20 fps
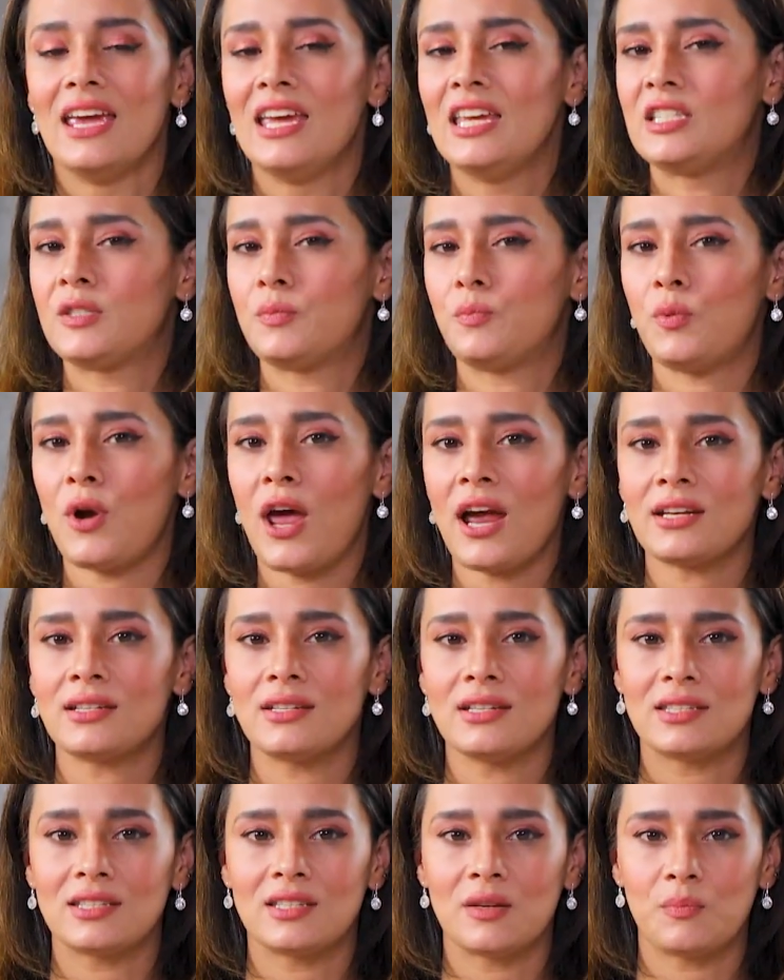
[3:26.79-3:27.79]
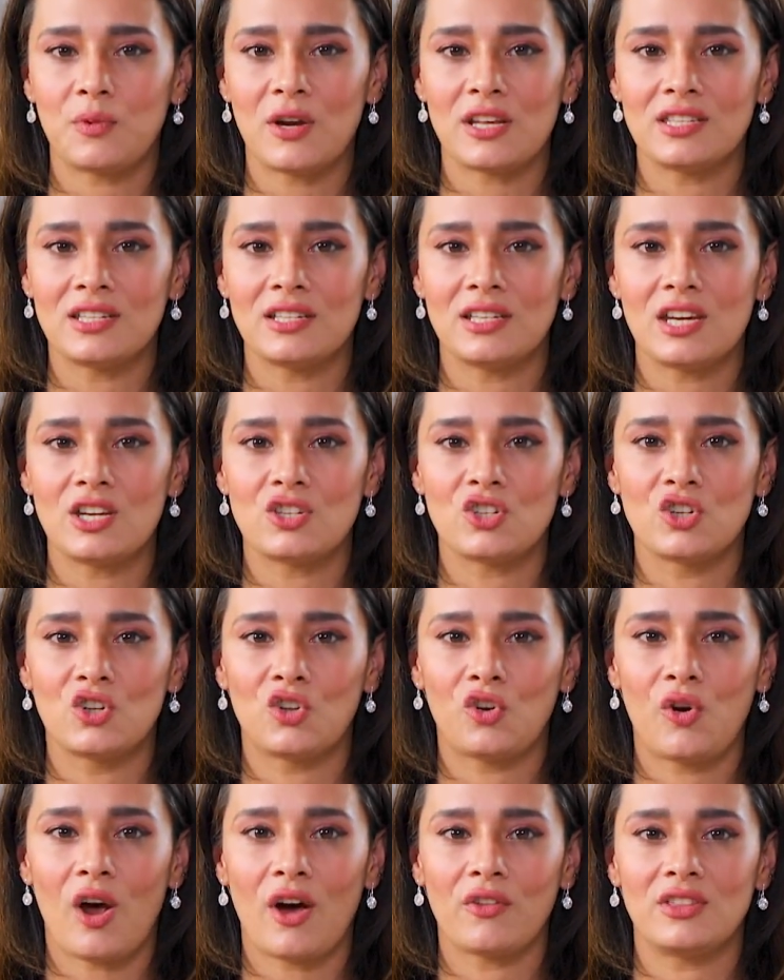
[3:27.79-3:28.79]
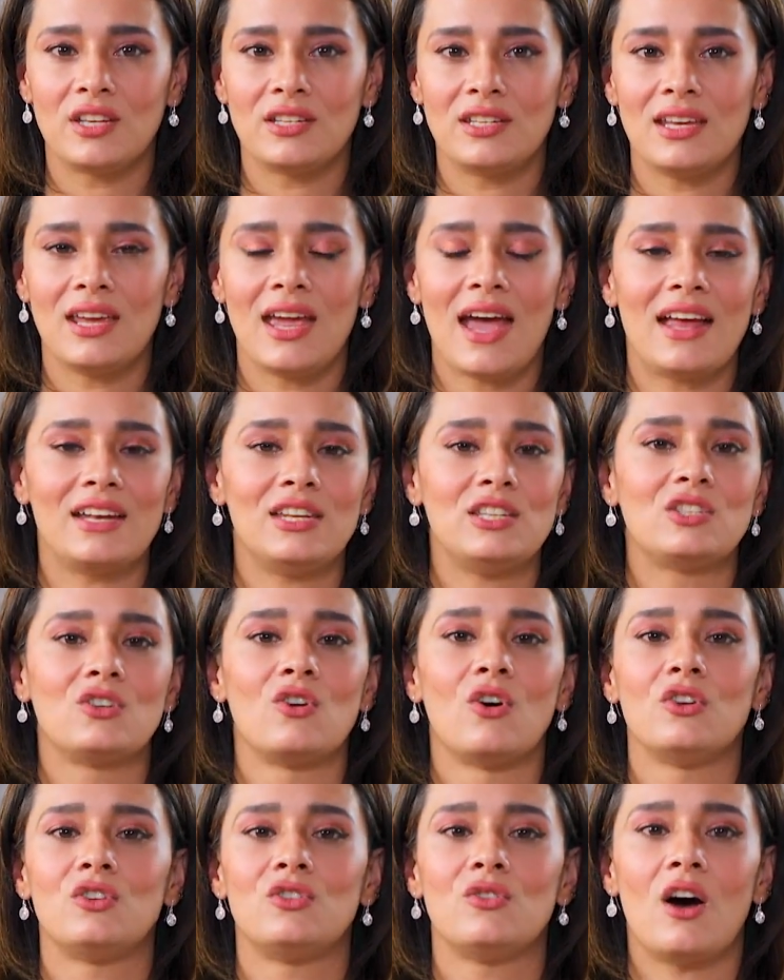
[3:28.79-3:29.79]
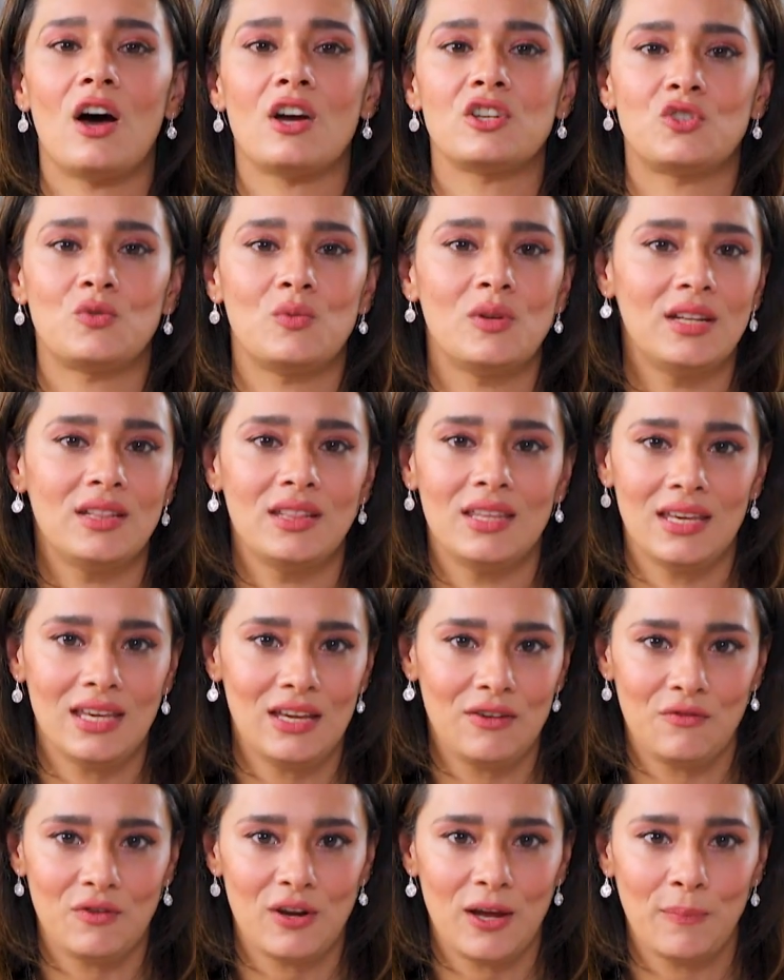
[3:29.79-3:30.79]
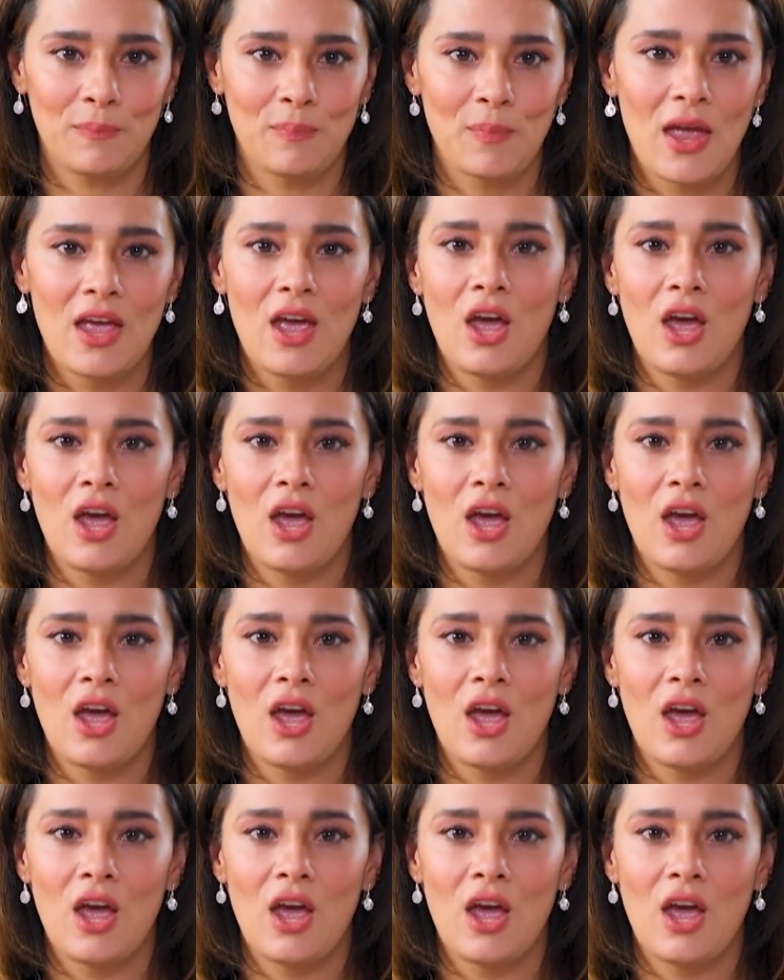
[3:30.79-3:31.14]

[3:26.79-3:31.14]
He's practiced the presentation throughout the day, and he's gone to Ashwin in the evening.